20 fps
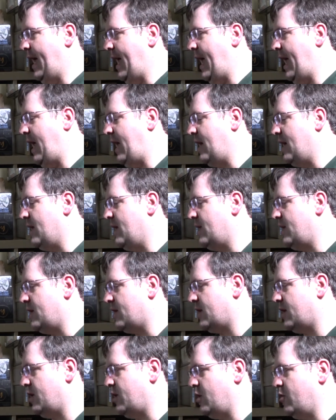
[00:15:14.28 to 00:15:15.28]

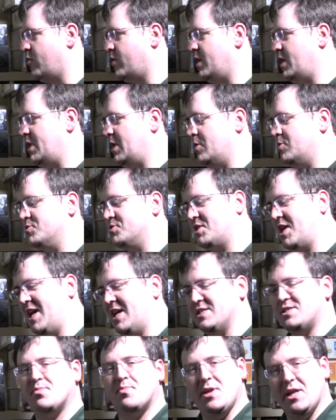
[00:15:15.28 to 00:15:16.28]
And you can use
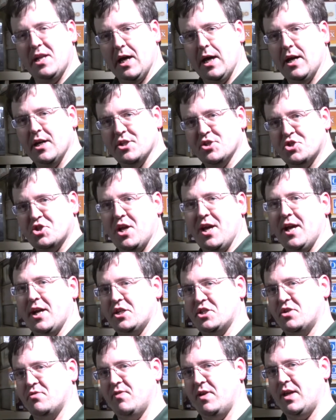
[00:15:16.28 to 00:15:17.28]
espionage to
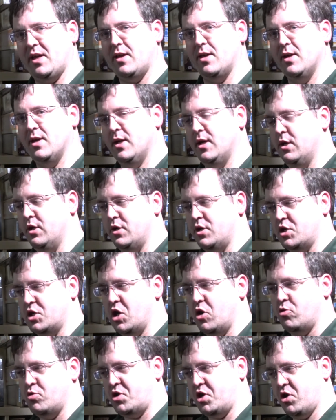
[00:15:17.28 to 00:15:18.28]
actually
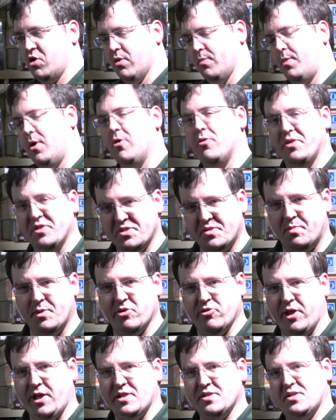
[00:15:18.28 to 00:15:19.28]
go to your opponent's
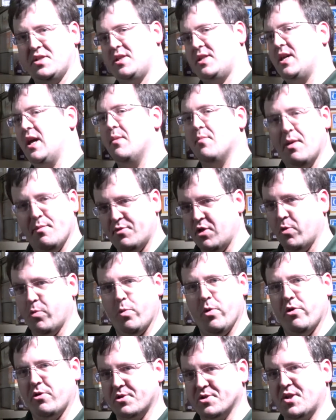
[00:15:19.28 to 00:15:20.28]
buildings and gum up their
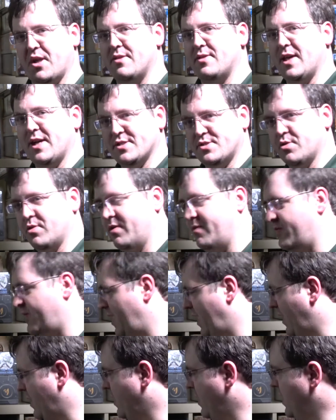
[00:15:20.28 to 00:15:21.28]
works and that sort of
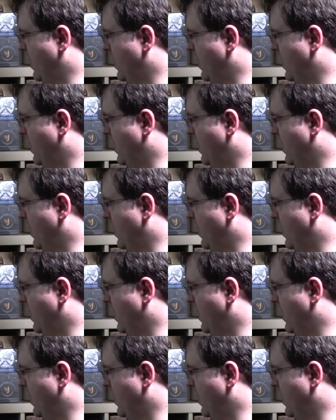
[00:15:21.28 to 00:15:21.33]
thing.